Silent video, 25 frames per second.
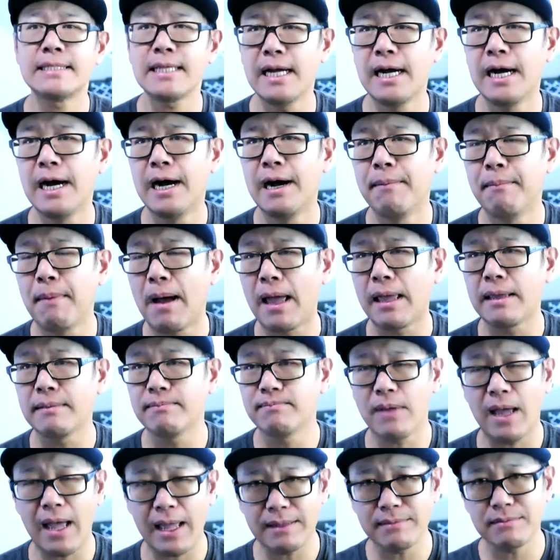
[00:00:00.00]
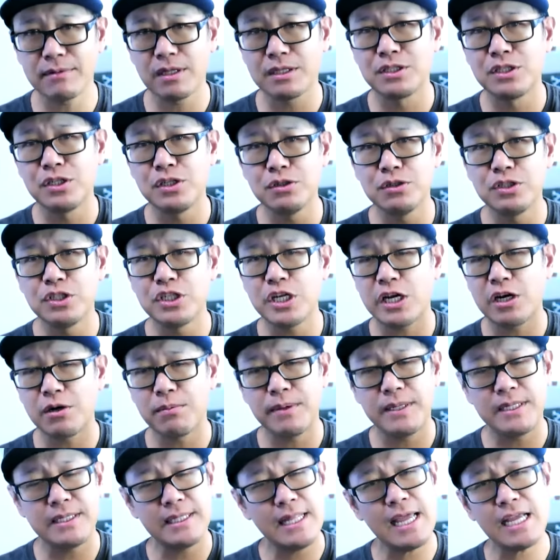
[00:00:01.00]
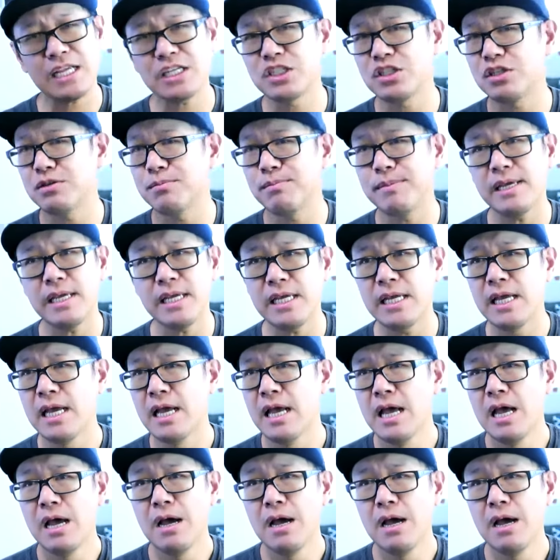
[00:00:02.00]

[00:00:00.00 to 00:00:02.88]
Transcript: The two gentlemen next to me